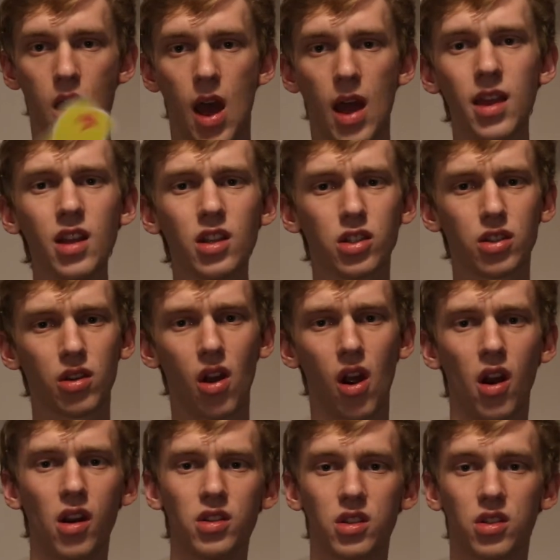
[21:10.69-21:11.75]
I think
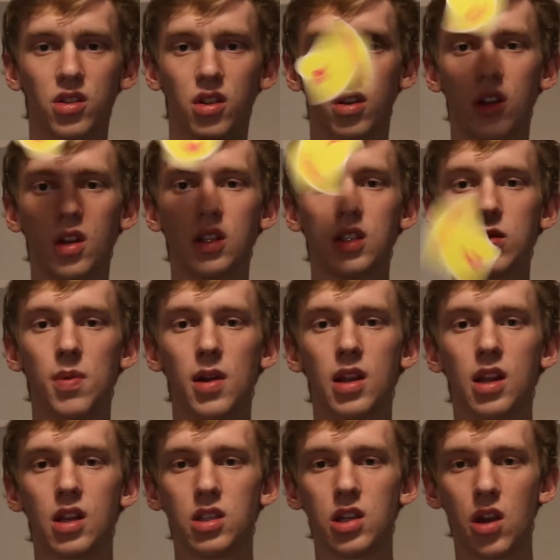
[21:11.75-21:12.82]
cards just look good
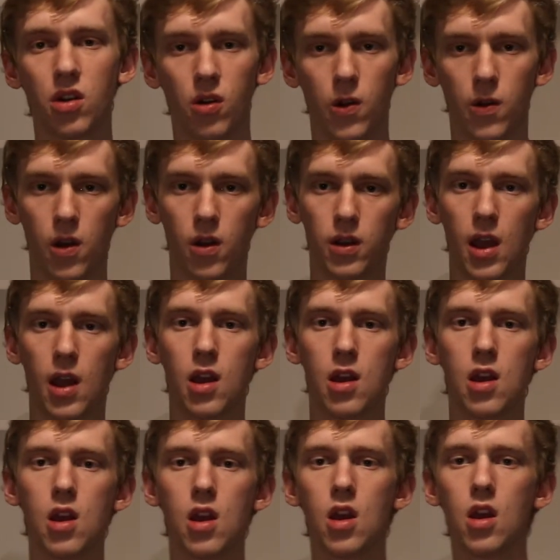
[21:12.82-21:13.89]
spinning in general. Okay,
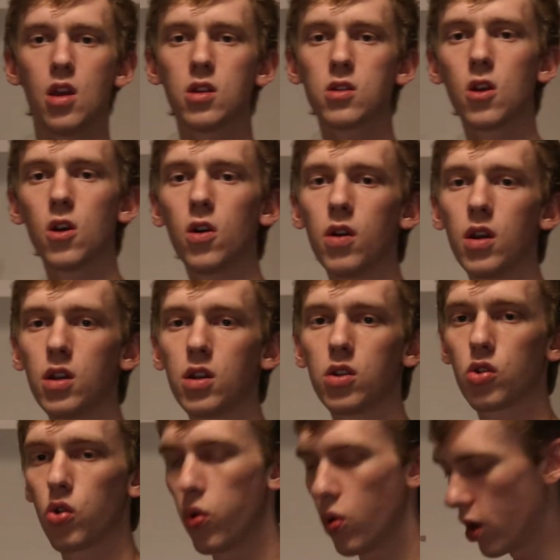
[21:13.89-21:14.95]
so in
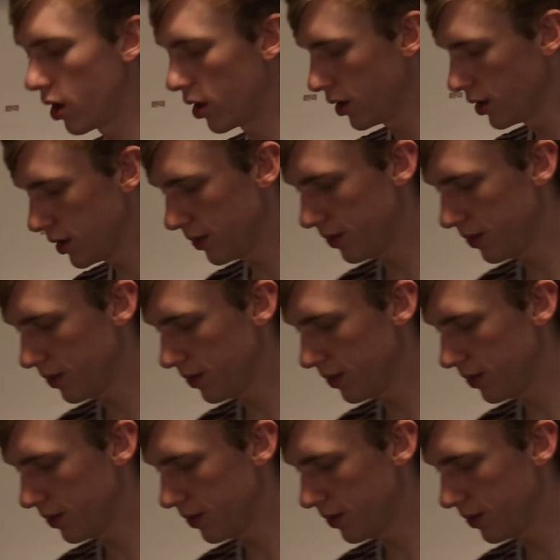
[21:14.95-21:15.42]
twirls,